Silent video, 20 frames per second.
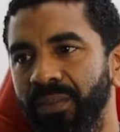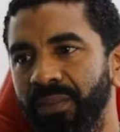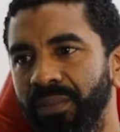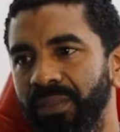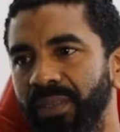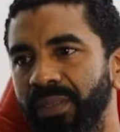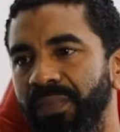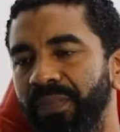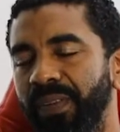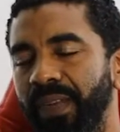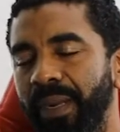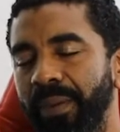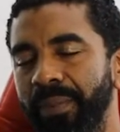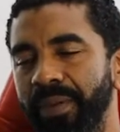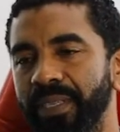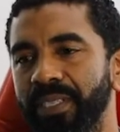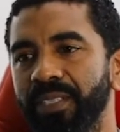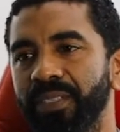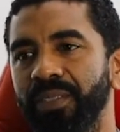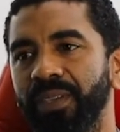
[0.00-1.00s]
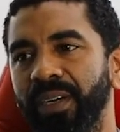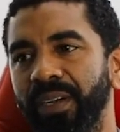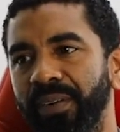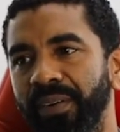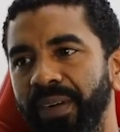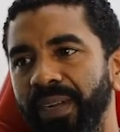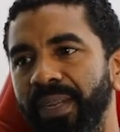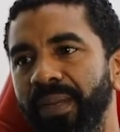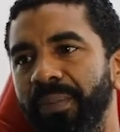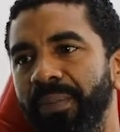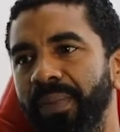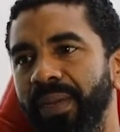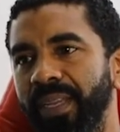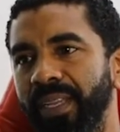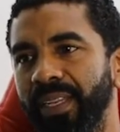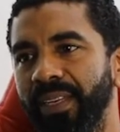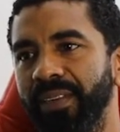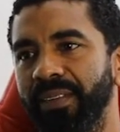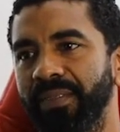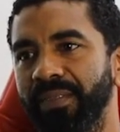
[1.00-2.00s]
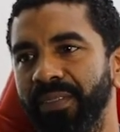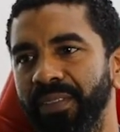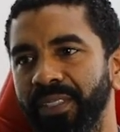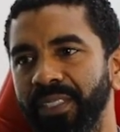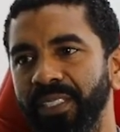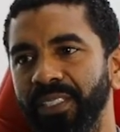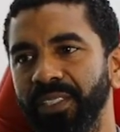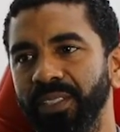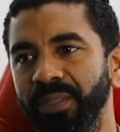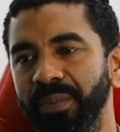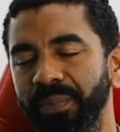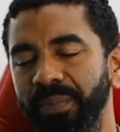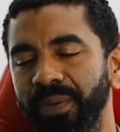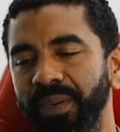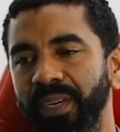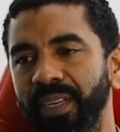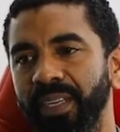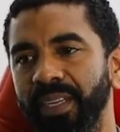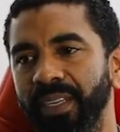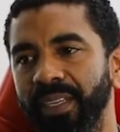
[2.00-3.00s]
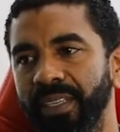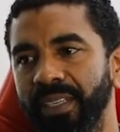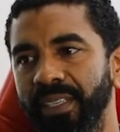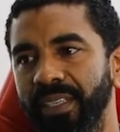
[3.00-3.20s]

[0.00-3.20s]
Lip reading: What fabrics do I recommend for digital printing?